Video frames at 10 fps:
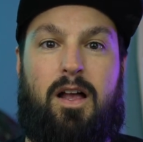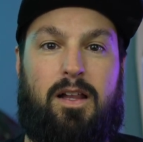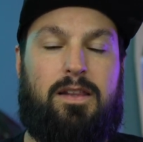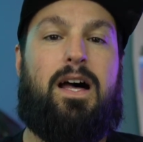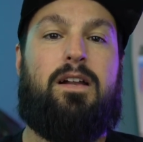
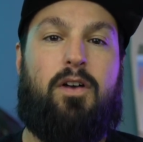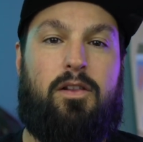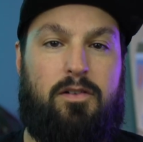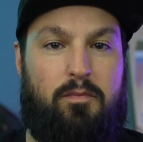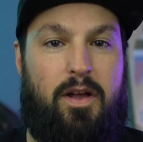a lot of
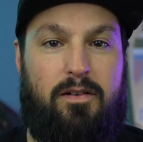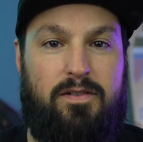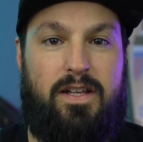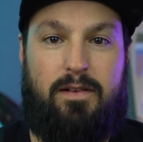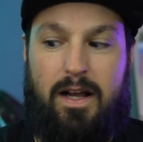other
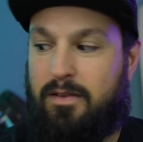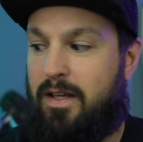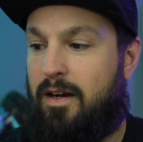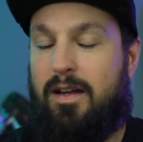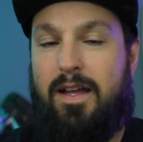competitors that are out
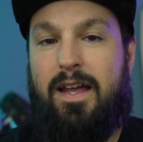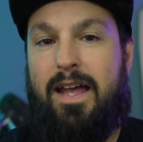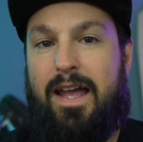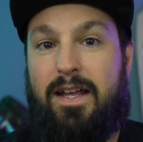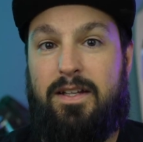there.
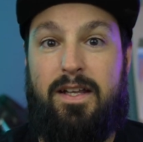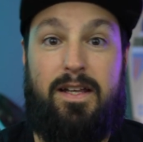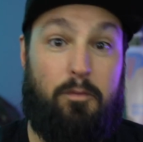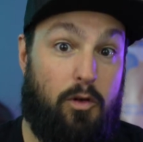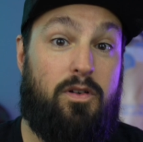And
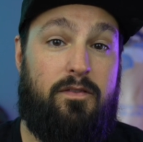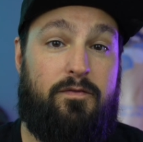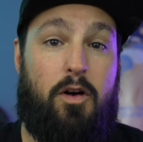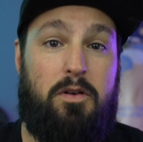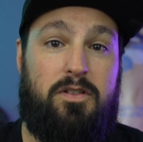looking
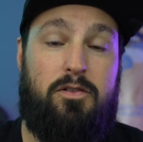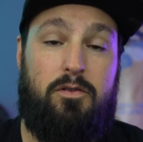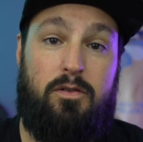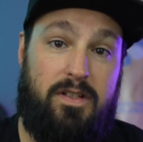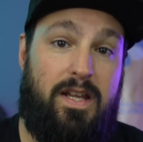forward
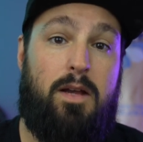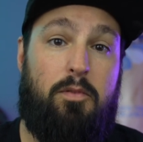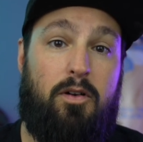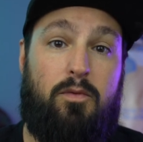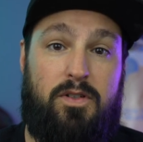to the
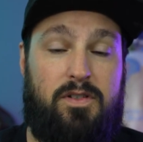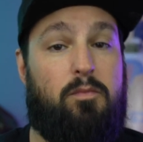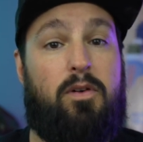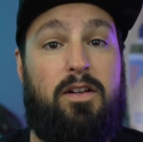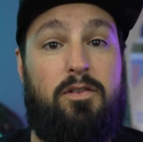Tabor, which is their
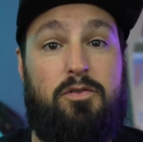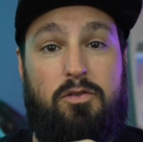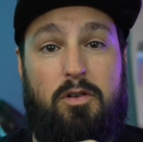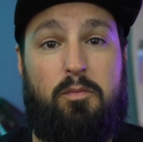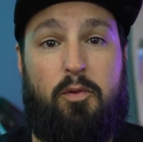brand new
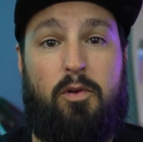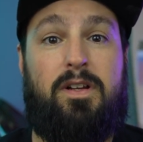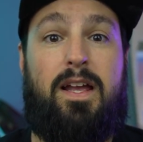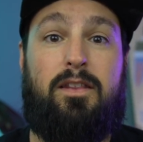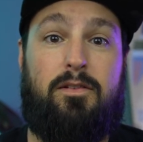shorter
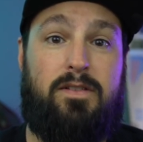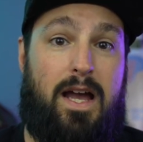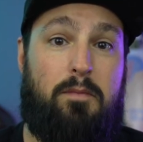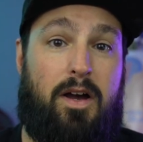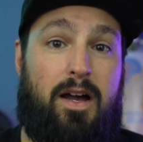board, and their
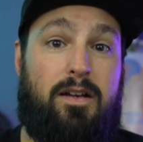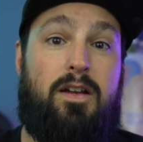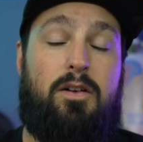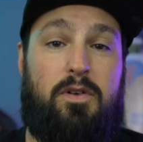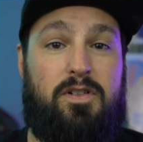Dadbot,
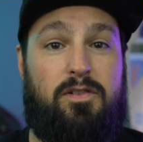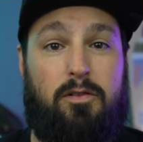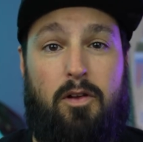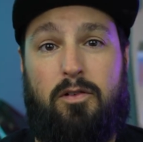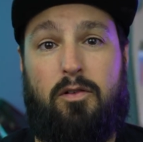which is their
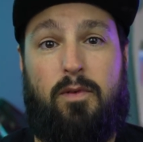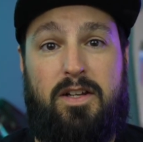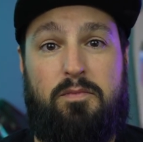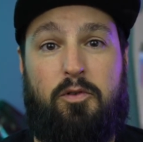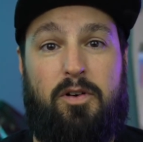longer
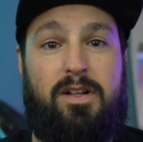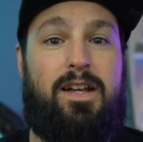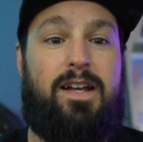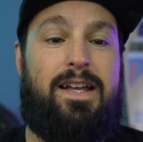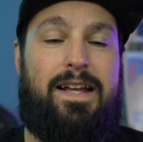range board.
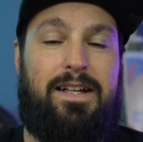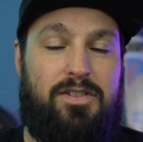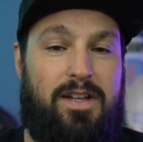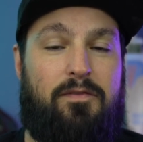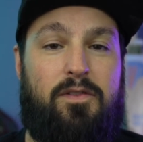
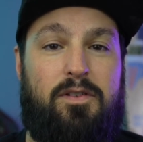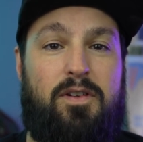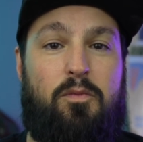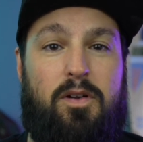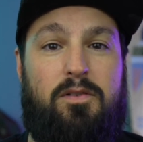It's
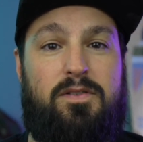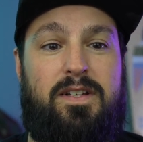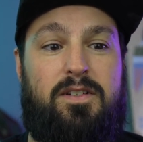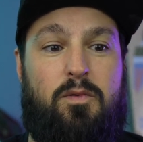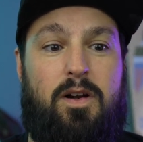definitely one of those
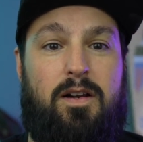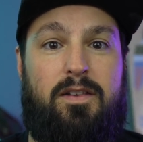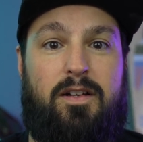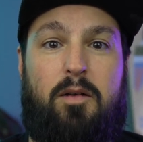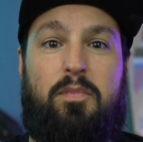things where
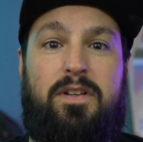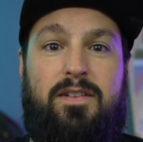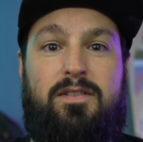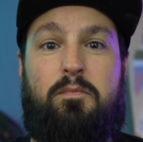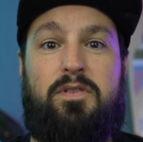the company
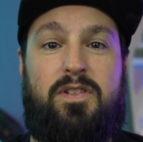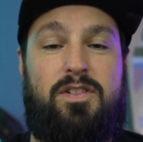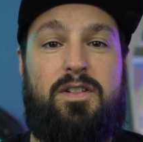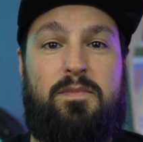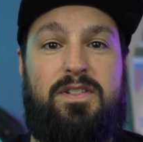has
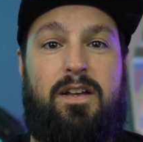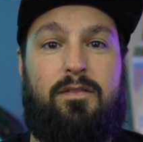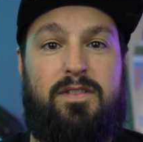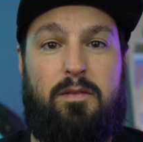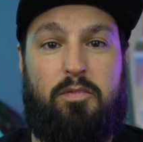positioned
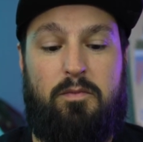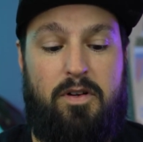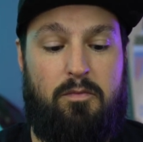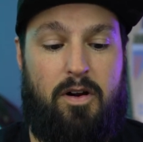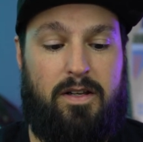themselves in a
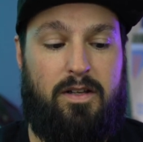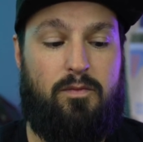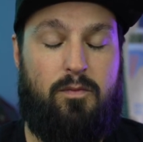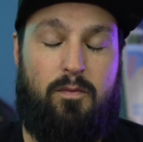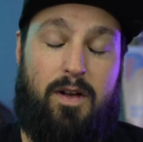premier market,
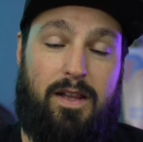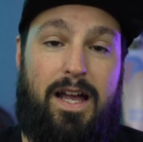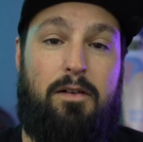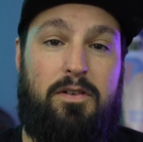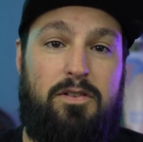
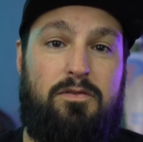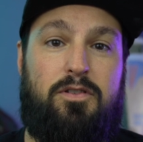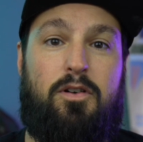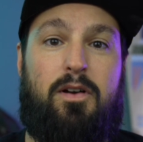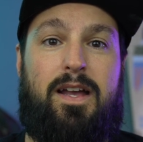allowing you
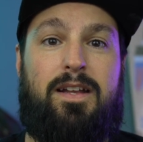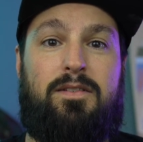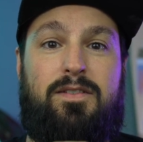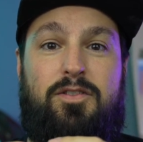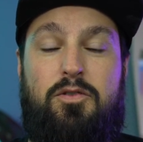to go ahead
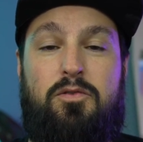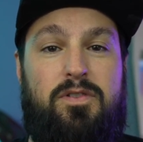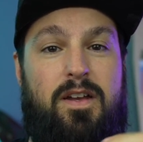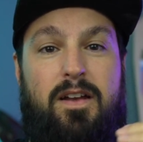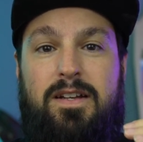and
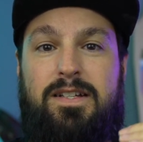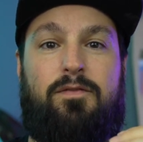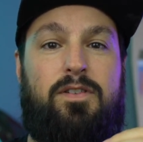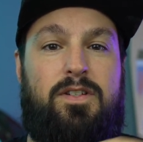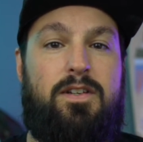choose
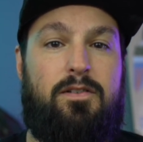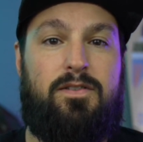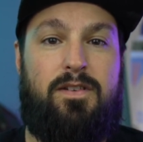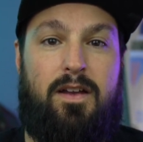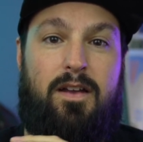different
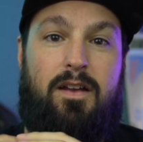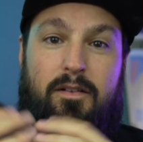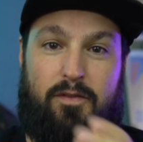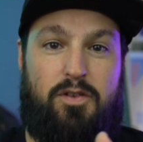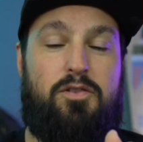tiers
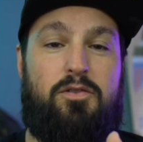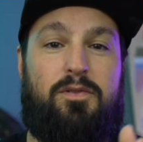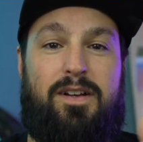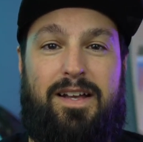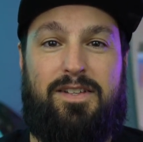for
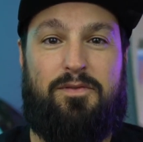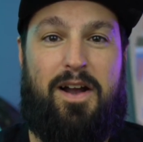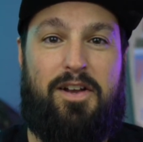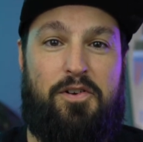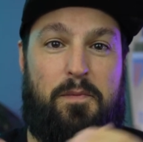you as a
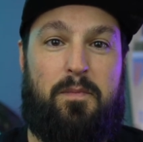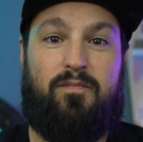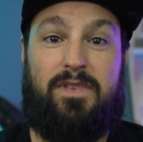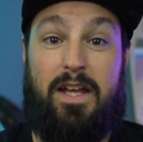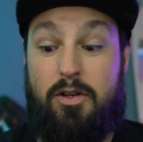rider,
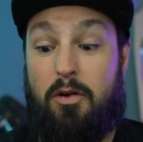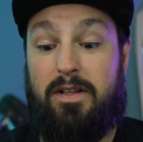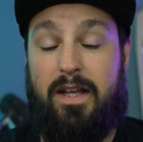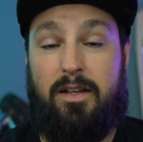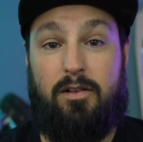and
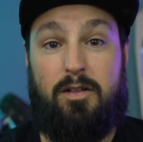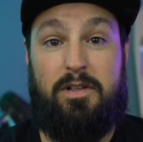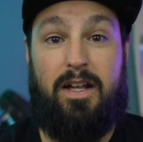knowing that you're going to be